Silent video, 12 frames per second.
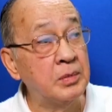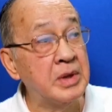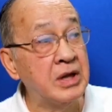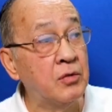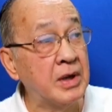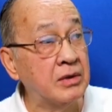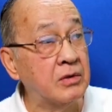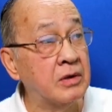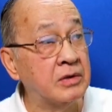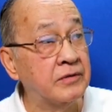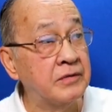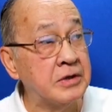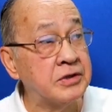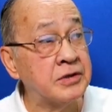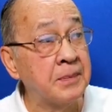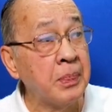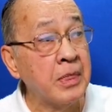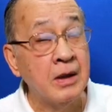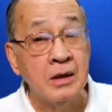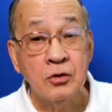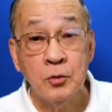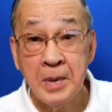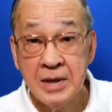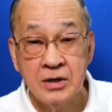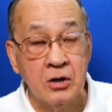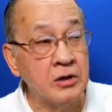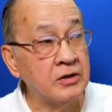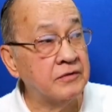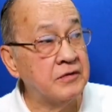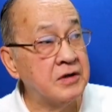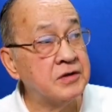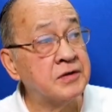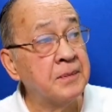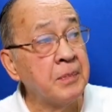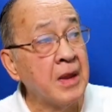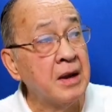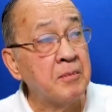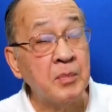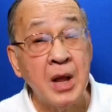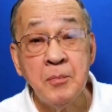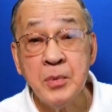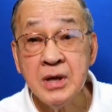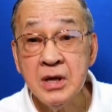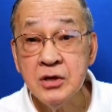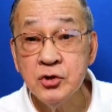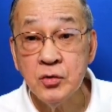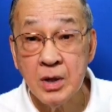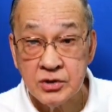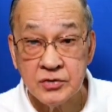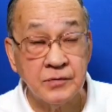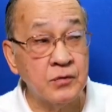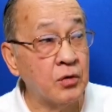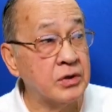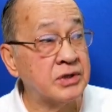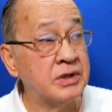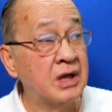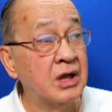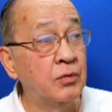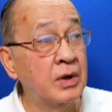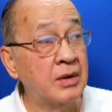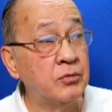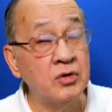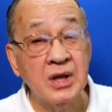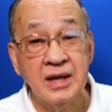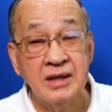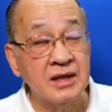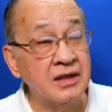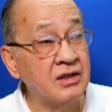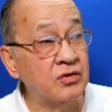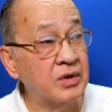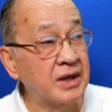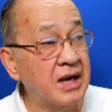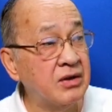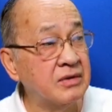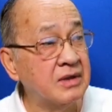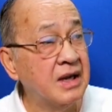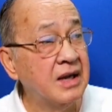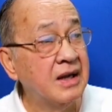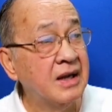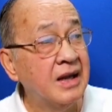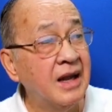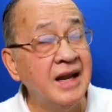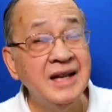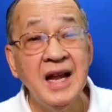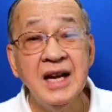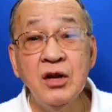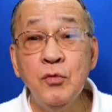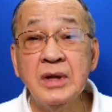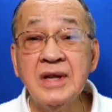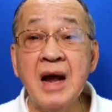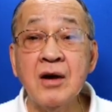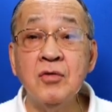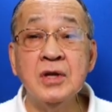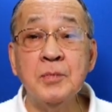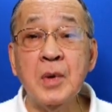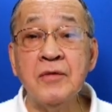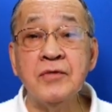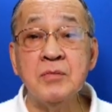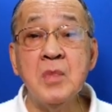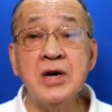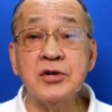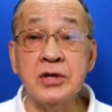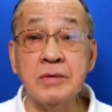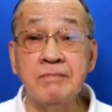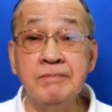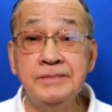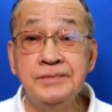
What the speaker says: will be the one to condo fees, to pay the condo fees, property insurance, of course, he will have to take that into account, and then he will tack on the profit margin.